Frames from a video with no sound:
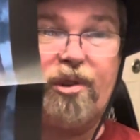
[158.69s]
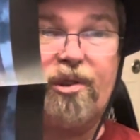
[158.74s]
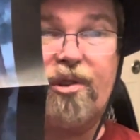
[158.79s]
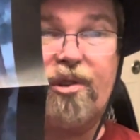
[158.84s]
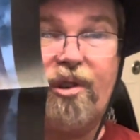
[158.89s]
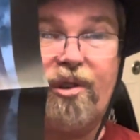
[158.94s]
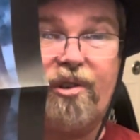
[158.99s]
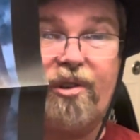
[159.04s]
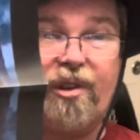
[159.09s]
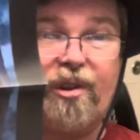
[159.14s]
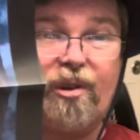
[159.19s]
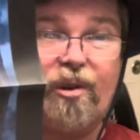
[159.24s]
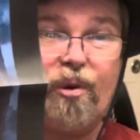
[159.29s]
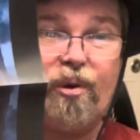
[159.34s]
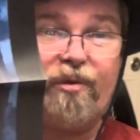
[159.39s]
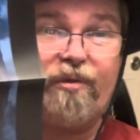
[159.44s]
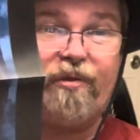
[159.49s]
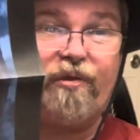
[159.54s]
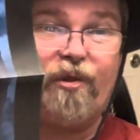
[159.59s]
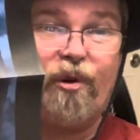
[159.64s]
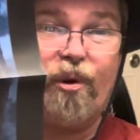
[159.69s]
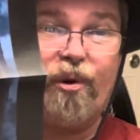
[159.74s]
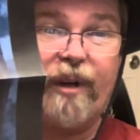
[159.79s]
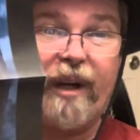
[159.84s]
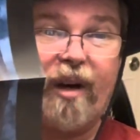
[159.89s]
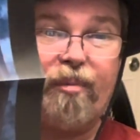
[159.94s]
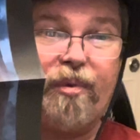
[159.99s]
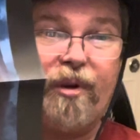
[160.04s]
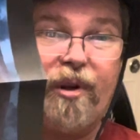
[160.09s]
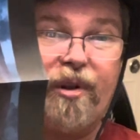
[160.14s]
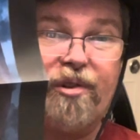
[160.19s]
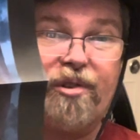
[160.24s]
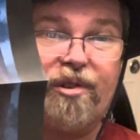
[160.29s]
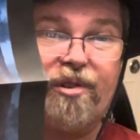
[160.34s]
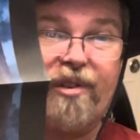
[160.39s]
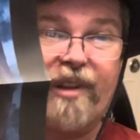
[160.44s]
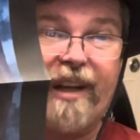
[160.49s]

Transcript: So it's like the old fold-out posters.